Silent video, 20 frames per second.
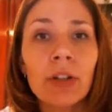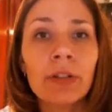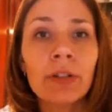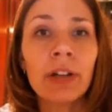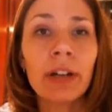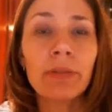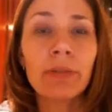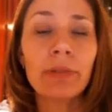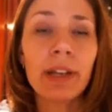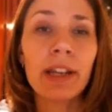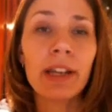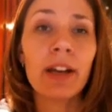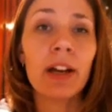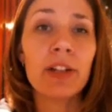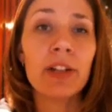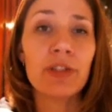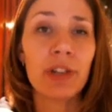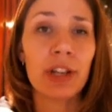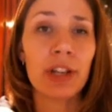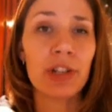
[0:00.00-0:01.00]
Alright,
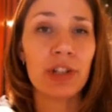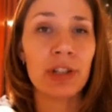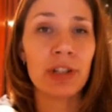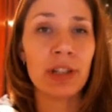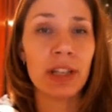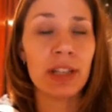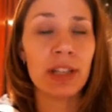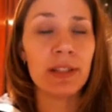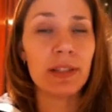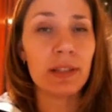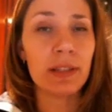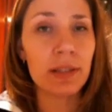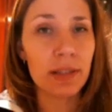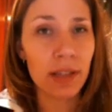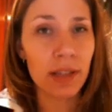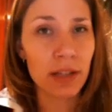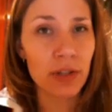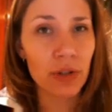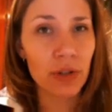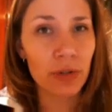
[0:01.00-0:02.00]
rehydration is
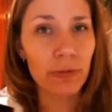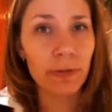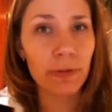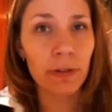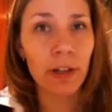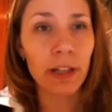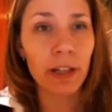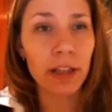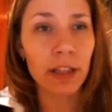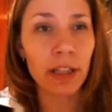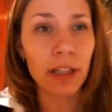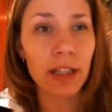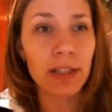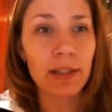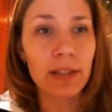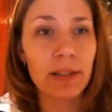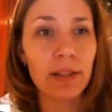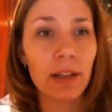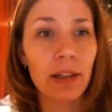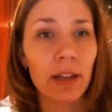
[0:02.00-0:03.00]
essential for
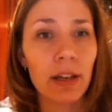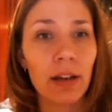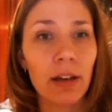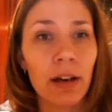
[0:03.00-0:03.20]
athletes.